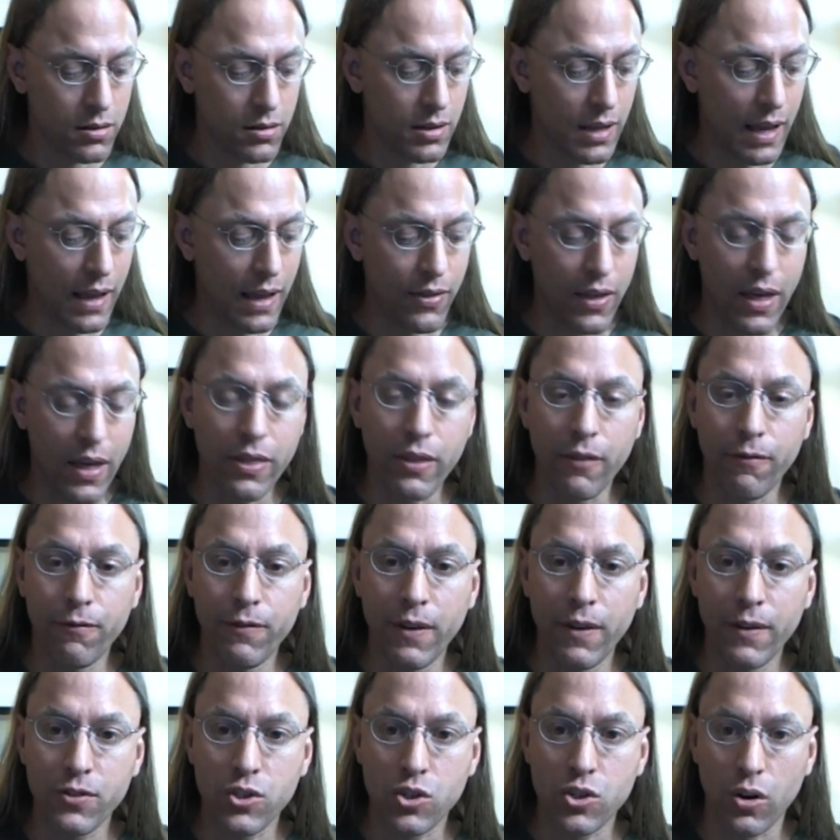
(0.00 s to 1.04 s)
then the
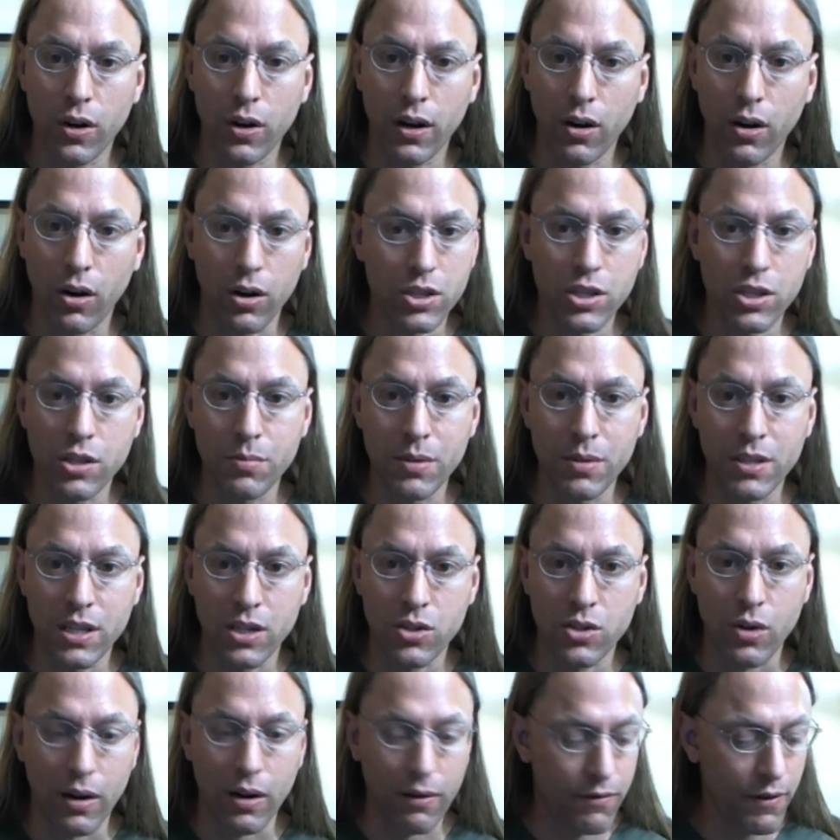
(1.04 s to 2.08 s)
5th string, or excuse me, 6th
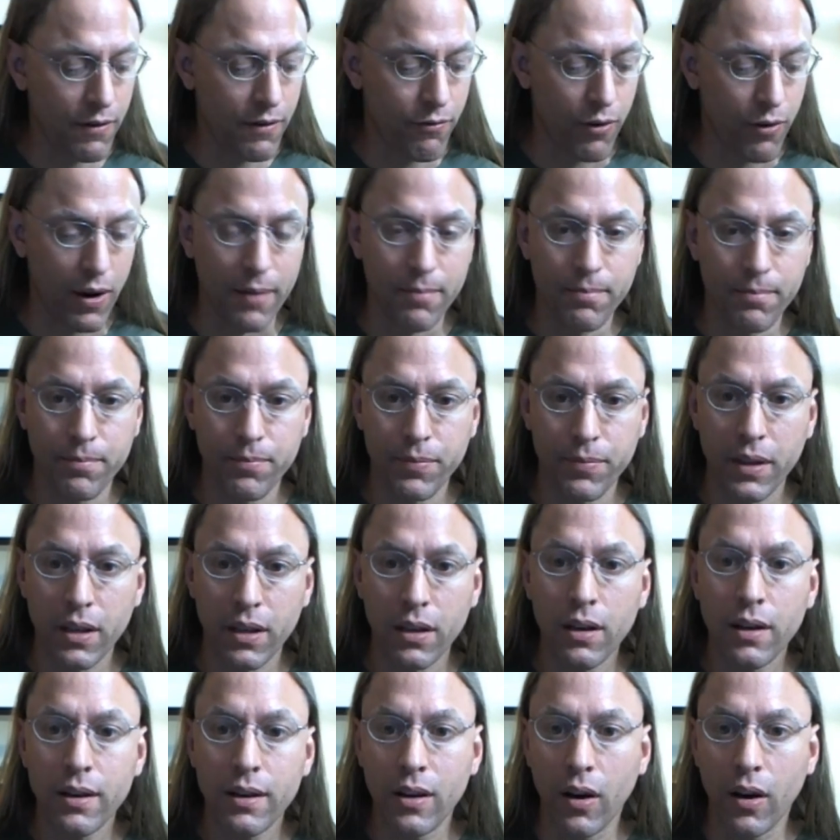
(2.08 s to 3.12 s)
string, 5th fret.
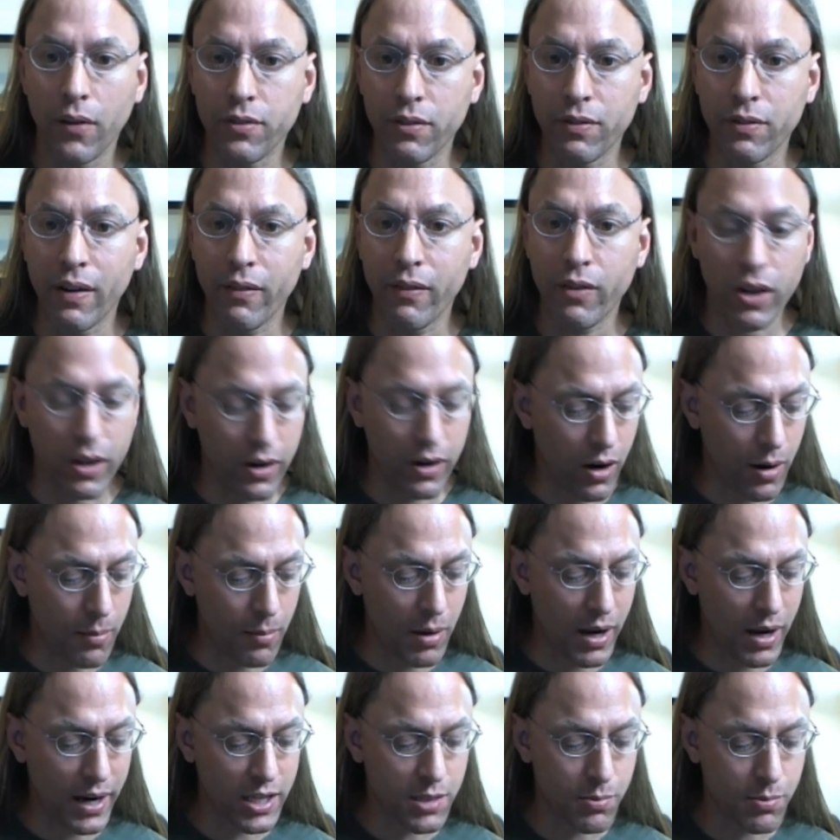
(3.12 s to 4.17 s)
Now, if you've never done
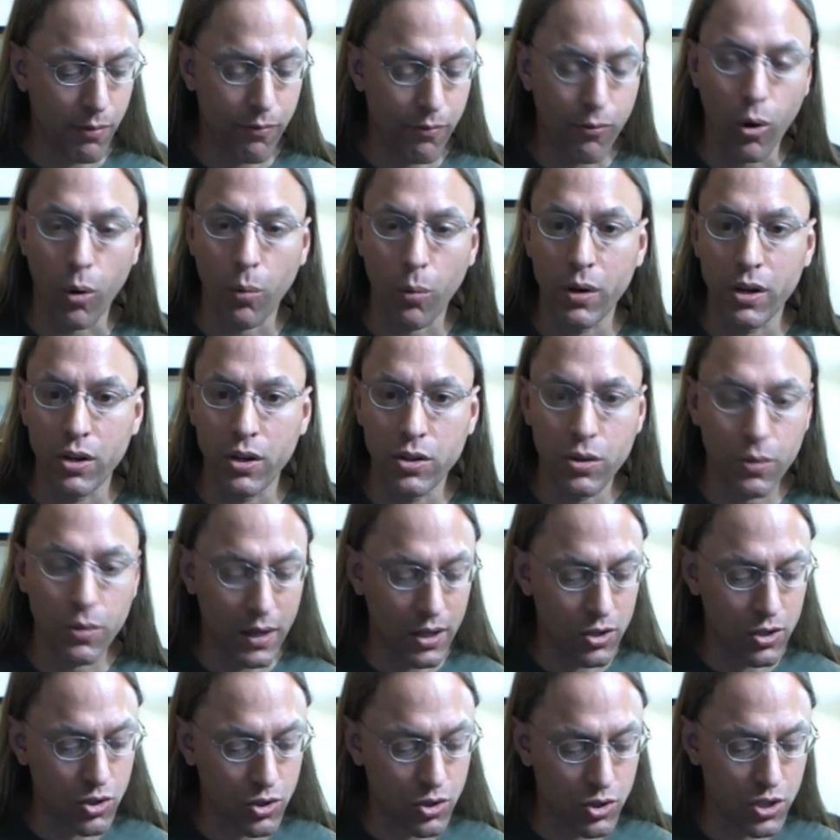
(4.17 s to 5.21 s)
harmonics before, what you're doing
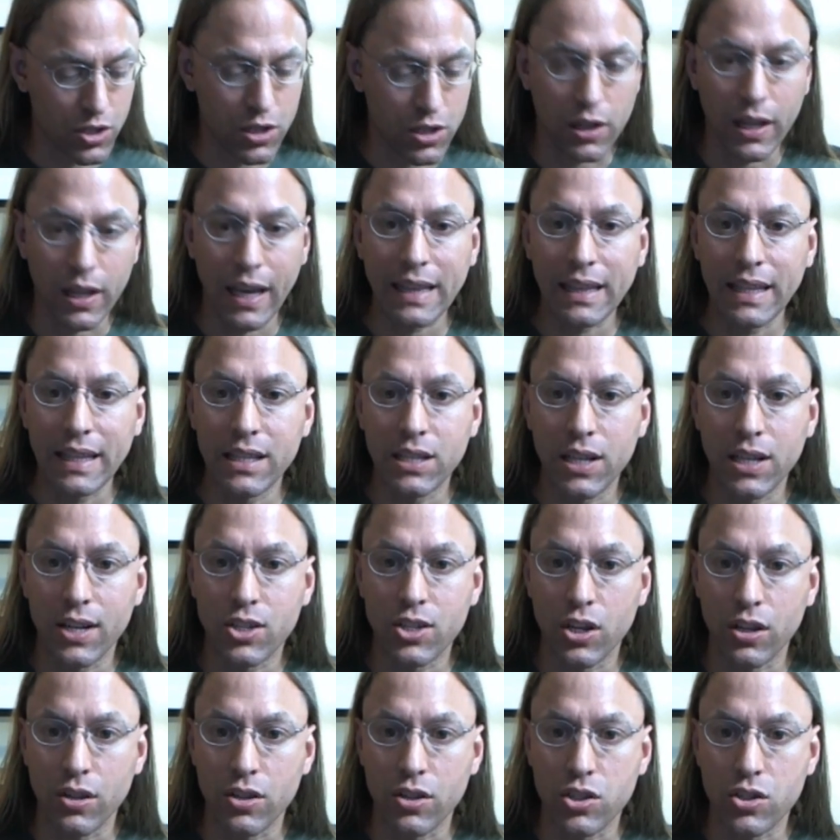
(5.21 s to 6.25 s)
is you're just lightly
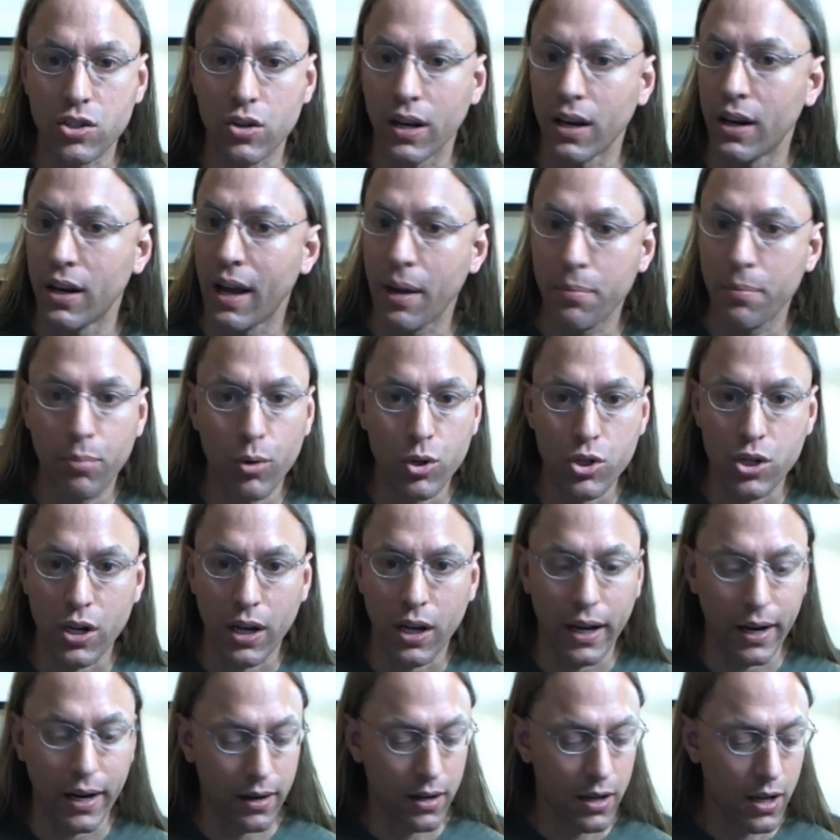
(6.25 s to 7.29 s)
touching the string. You're not pushing
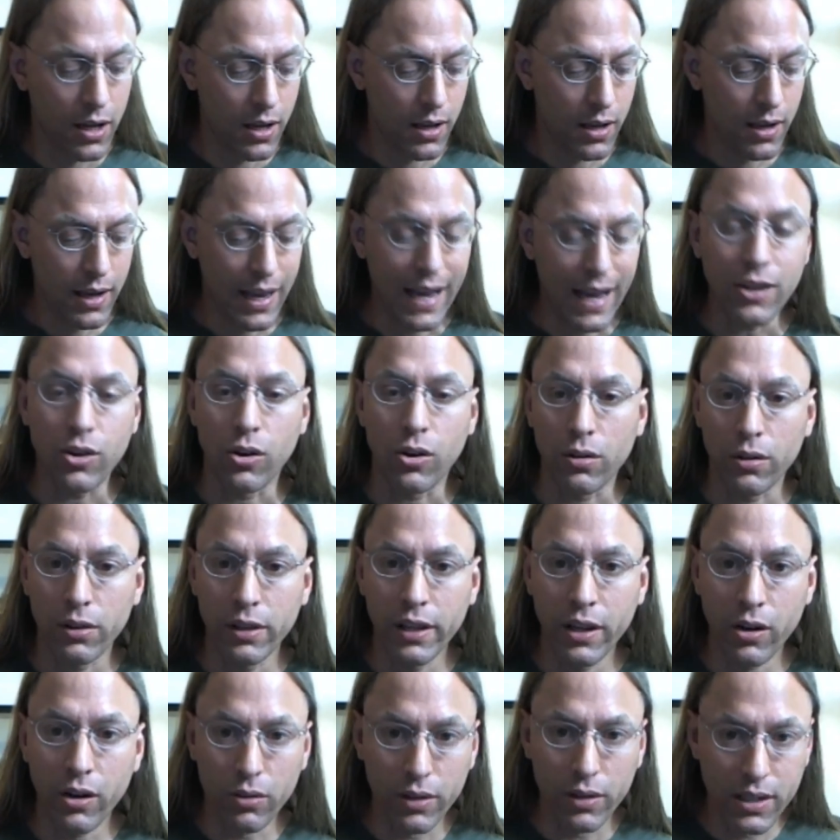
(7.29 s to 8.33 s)
on it. And you're
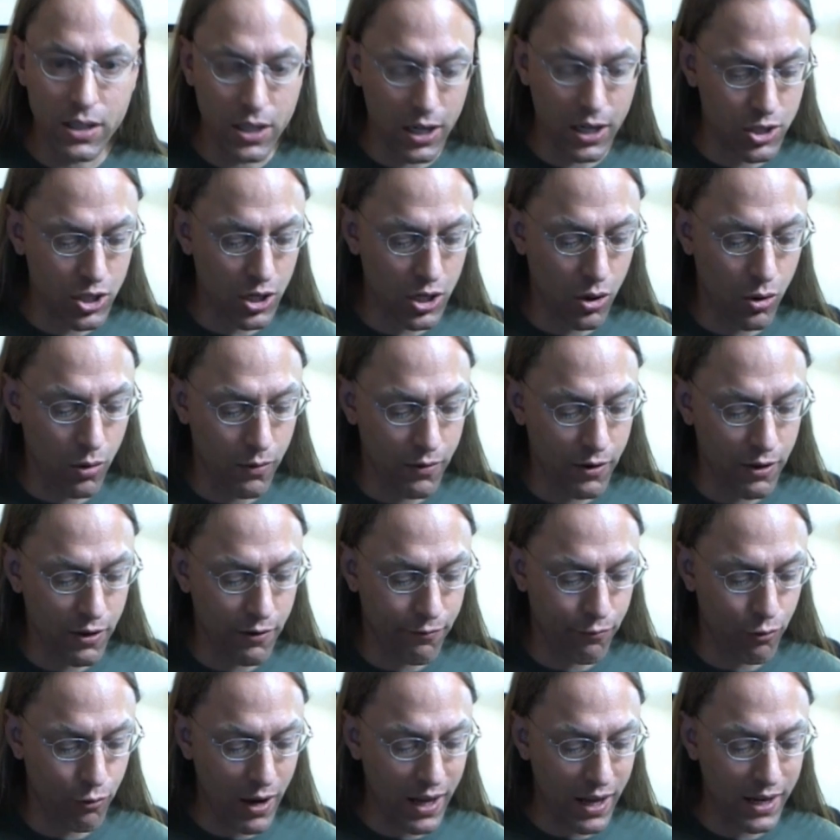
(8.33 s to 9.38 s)
literally touching over the
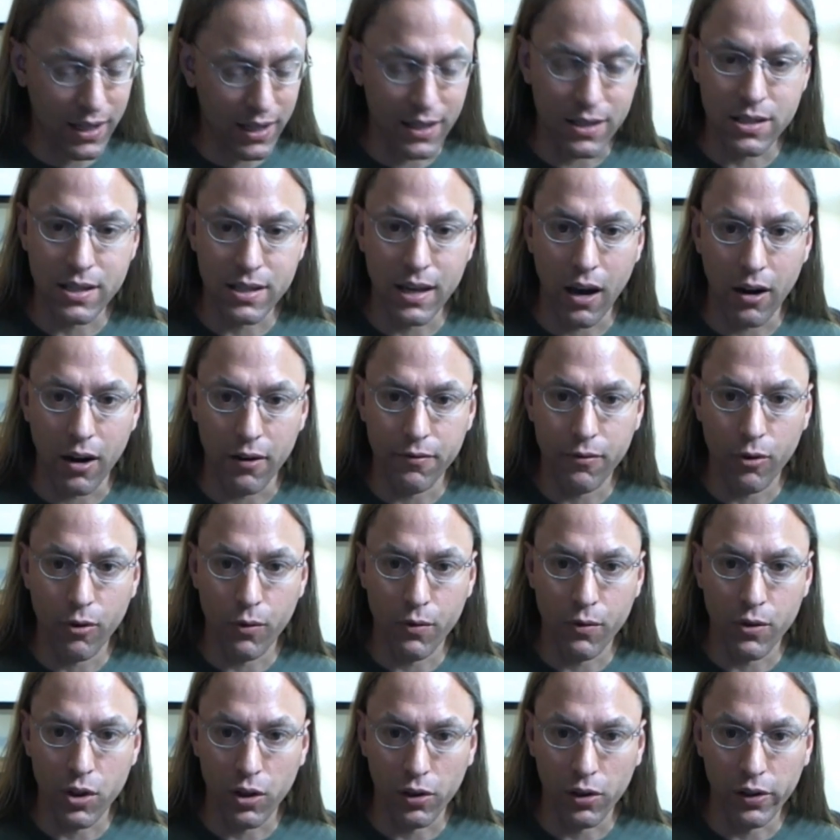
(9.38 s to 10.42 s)
fret itself,
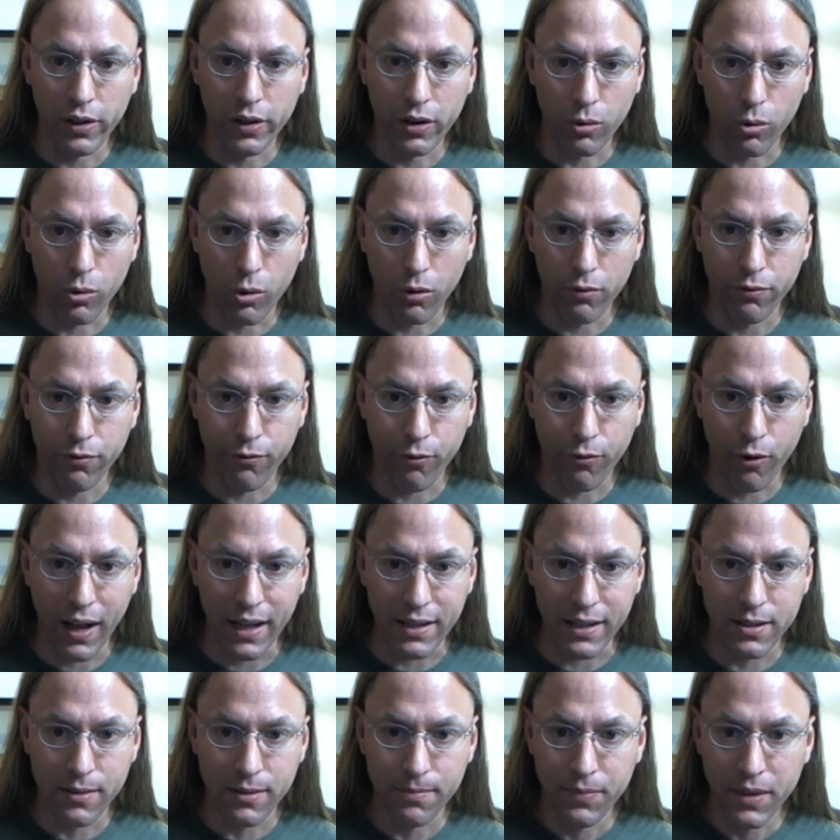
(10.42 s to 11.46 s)
over the literal
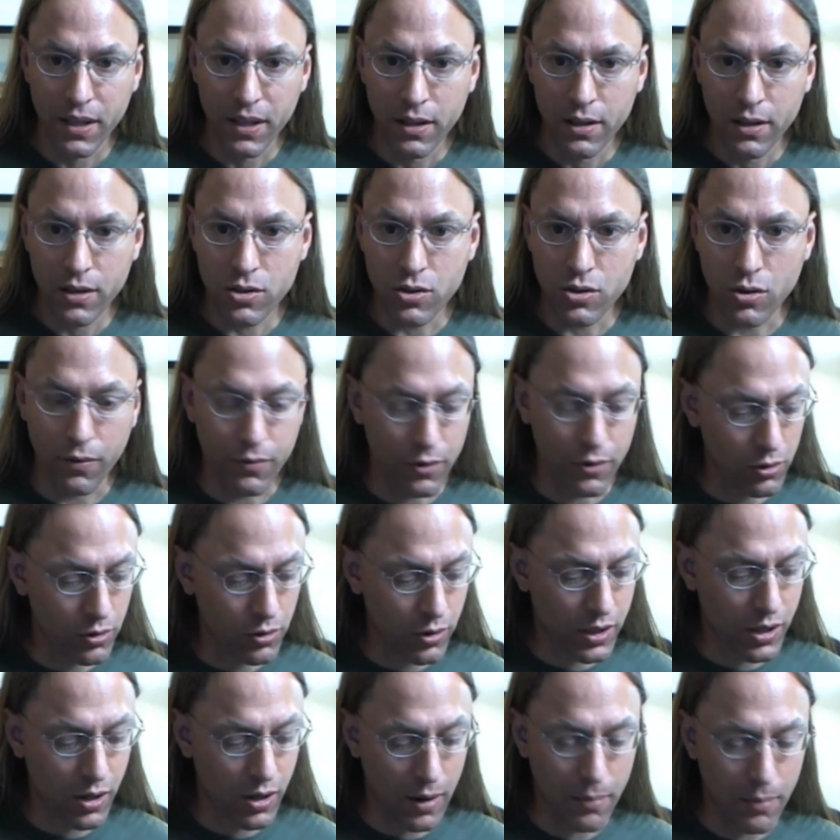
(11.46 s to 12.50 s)
fret. So if you look
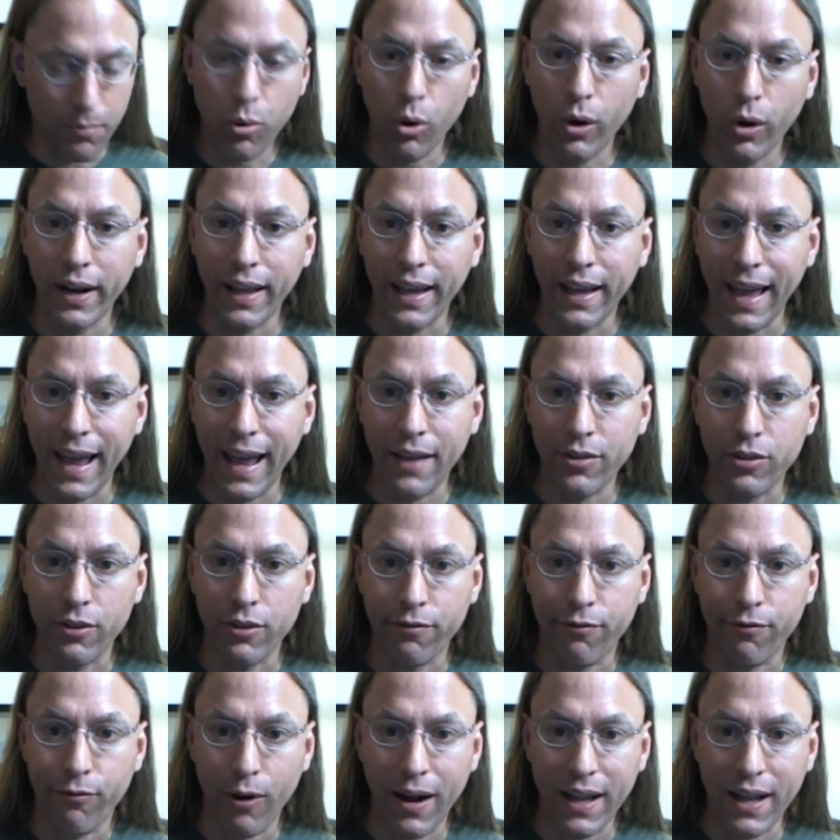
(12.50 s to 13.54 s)
here, I'm pointing at the
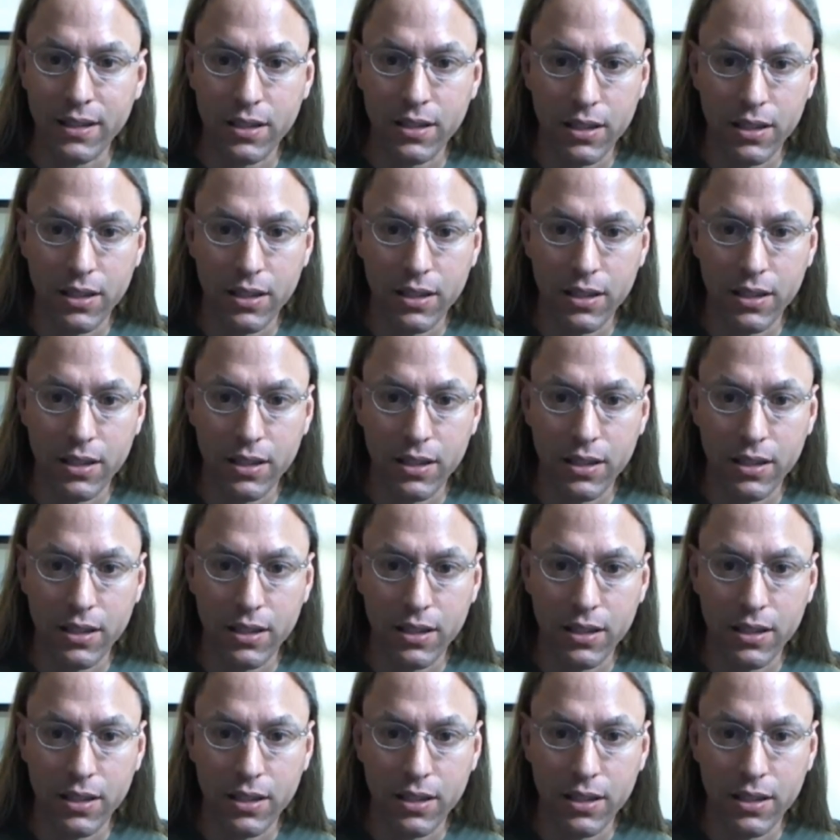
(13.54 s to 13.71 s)
fret,